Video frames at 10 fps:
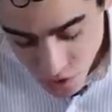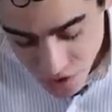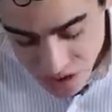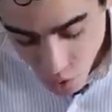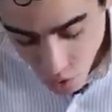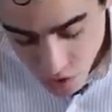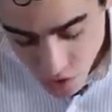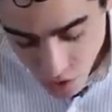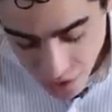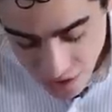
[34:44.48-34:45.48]
decrease
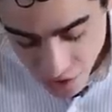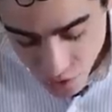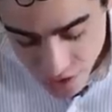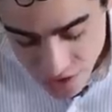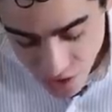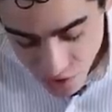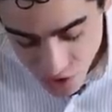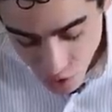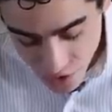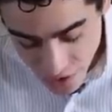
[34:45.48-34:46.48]
cortisol and increase
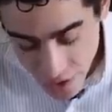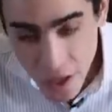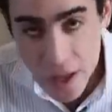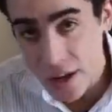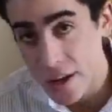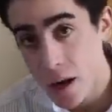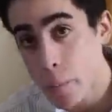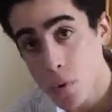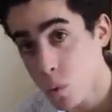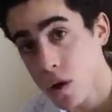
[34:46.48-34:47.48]
serotonin?
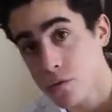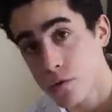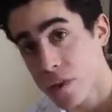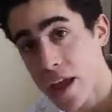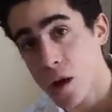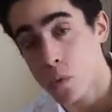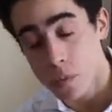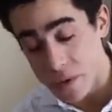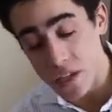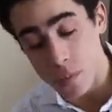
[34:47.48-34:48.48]
Number one for that
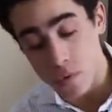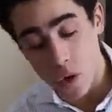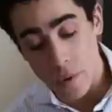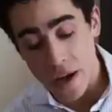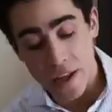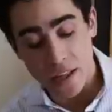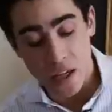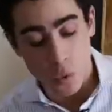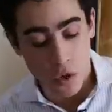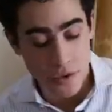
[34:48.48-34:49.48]
would be a probiotic
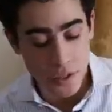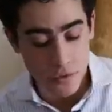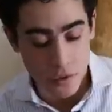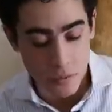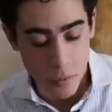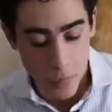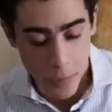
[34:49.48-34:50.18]
like water kefir.